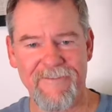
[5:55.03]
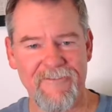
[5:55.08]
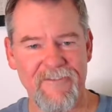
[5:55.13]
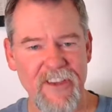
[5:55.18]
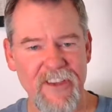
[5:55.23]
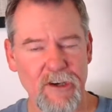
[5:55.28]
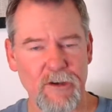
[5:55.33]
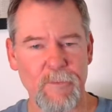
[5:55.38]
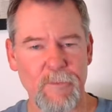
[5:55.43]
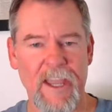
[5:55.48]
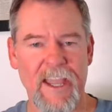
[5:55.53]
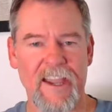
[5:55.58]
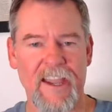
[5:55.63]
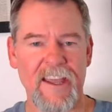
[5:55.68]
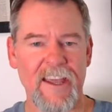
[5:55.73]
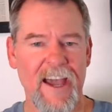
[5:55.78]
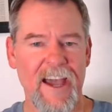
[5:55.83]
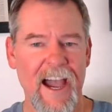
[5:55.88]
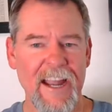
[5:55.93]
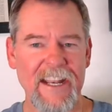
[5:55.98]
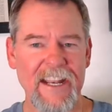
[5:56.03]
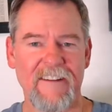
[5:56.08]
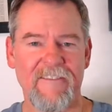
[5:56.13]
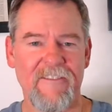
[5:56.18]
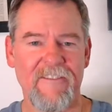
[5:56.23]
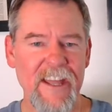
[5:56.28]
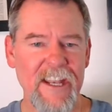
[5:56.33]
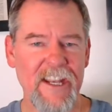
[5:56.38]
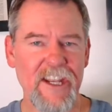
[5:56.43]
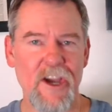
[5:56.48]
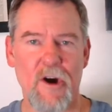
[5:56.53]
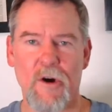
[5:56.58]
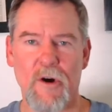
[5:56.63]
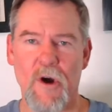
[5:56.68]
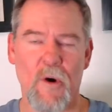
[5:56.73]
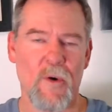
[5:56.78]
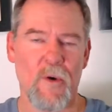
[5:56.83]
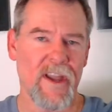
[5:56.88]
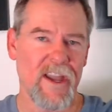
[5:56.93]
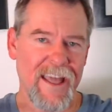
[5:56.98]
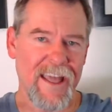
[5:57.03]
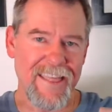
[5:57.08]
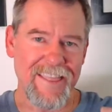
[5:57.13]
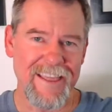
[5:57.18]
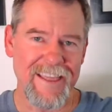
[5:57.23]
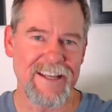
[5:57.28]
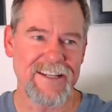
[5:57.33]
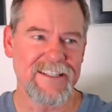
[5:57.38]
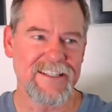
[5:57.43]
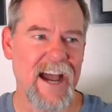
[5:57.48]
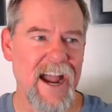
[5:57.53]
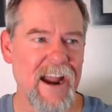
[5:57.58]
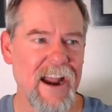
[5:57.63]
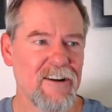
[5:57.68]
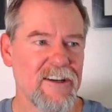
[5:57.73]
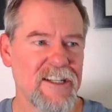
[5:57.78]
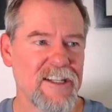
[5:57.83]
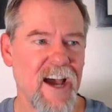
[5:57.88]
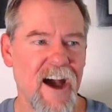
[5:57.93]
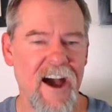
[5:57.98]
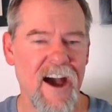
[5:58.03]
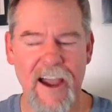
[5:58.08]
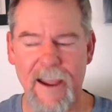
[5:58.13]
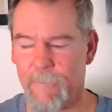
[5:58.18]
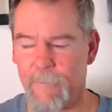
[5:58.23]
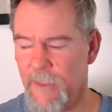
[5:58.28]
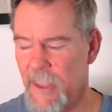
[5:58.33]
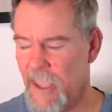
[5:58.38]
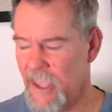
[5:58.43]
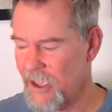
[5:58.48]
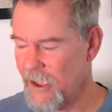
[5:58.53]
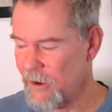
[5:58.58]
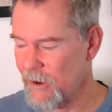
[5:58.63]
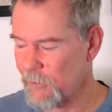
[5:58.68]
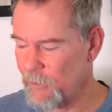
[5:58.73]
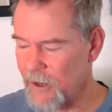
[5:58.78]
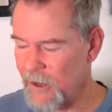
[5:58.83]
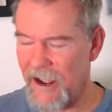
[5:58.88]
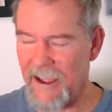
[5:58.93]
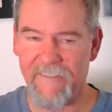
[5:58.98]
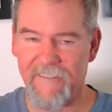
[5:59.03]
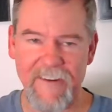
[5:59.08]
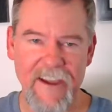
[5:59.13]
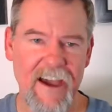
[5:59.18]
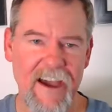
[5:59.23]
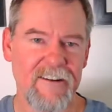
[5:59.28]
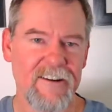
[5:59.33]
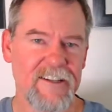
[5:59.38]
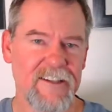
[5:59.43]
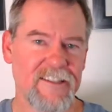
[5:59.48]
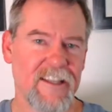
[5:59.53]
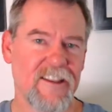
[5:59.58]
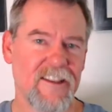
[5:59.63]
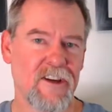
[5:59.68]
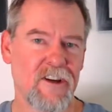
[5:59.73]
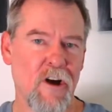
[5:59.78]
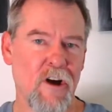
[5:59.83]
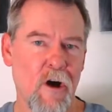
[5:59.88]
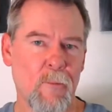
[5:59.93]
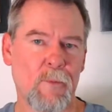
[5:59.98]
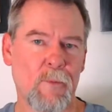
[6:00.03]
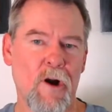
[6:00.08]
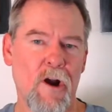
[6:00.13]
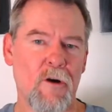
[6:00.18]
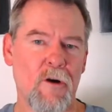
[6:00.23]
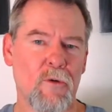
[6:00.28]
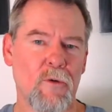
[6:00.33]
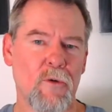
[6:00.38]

filming, I need video going the entire time, what I found is that the GoPro